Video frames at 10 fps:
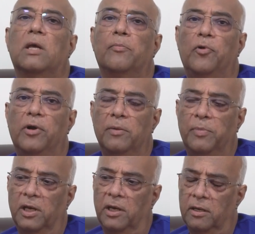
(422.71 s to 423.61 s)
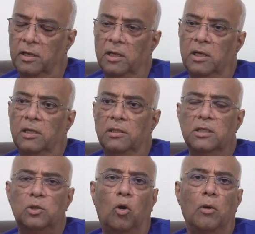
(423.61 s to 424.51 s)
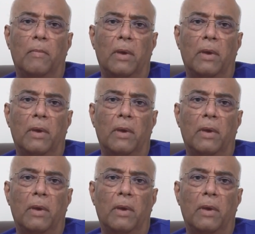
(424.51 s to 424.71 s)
temporary period. This is called